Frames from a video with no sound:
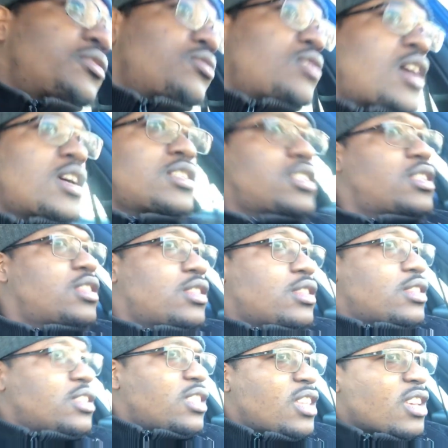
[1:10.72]
If you guys
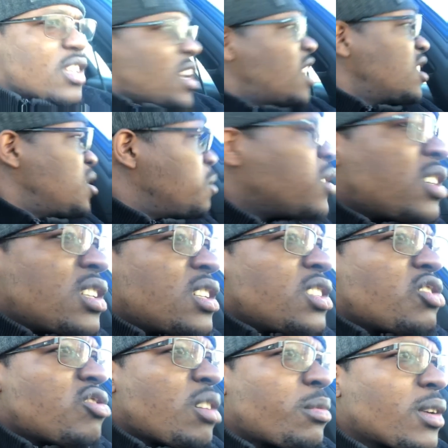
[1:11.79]
think y'all know what it
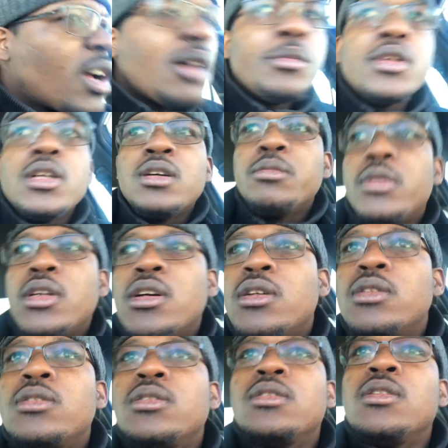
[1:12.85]
is, drop a comment down
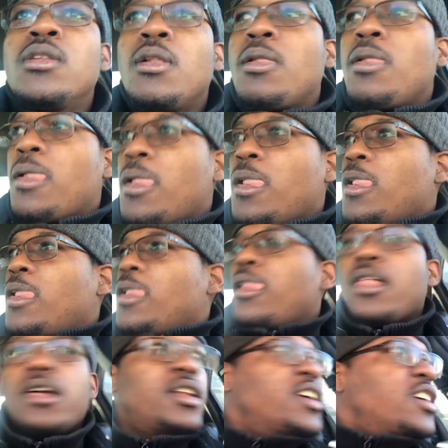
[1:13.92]
below.
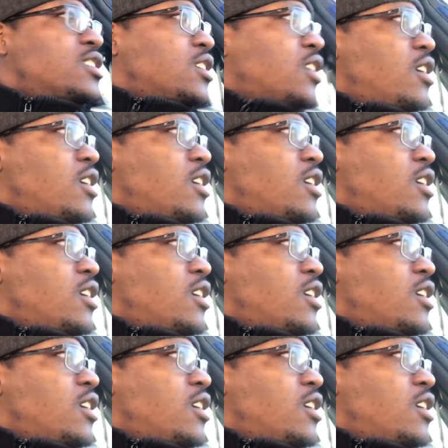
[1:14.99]
Let's